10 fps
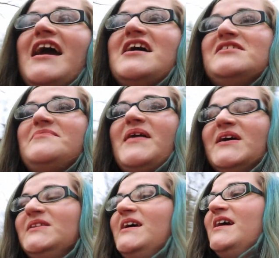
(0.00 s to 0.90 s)
and
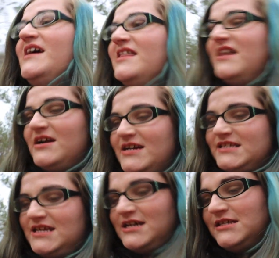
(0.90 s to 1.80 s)
apparently there
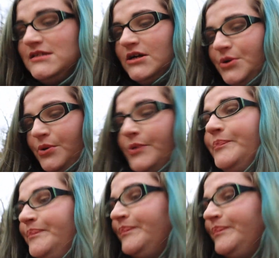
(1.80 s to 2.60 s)
is a circle